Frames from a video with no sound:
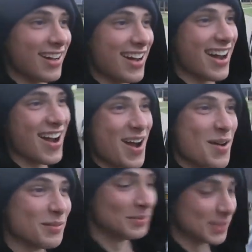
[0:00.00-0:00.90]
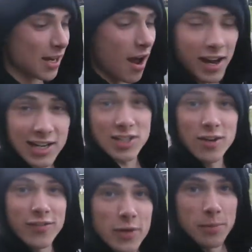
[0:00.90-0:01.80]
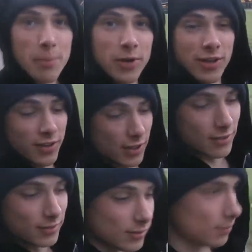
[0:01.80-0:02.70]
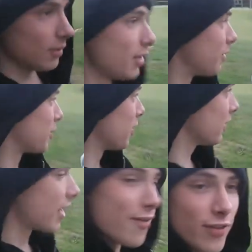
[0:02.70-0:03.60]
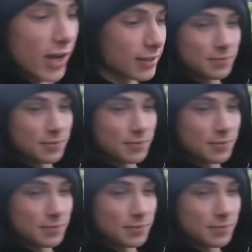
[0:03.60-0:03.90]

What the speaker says: I guess I'll film when we're at the, where are we going? Campfire.